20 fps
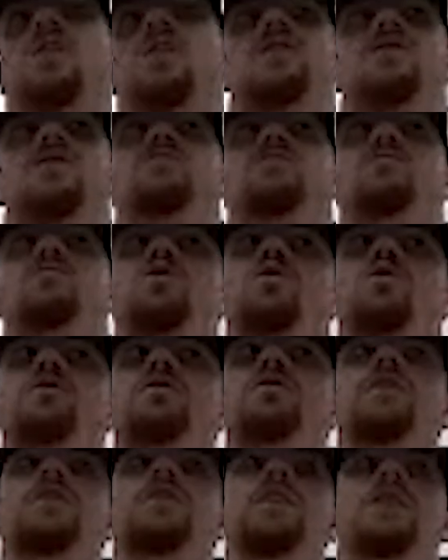offense moved.
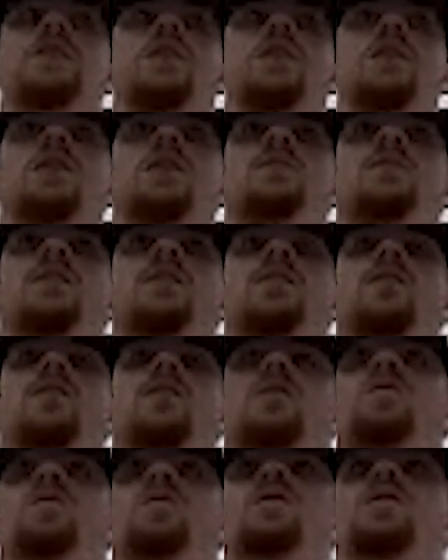I thought
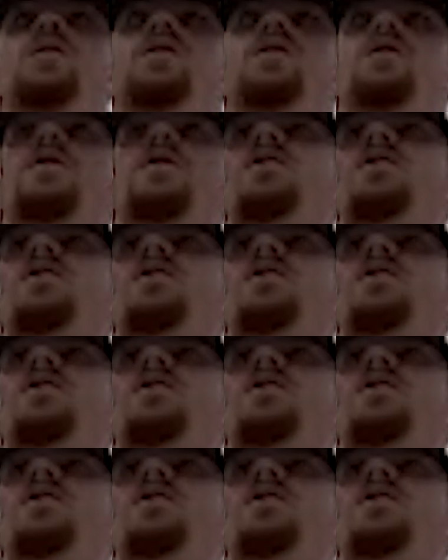that we did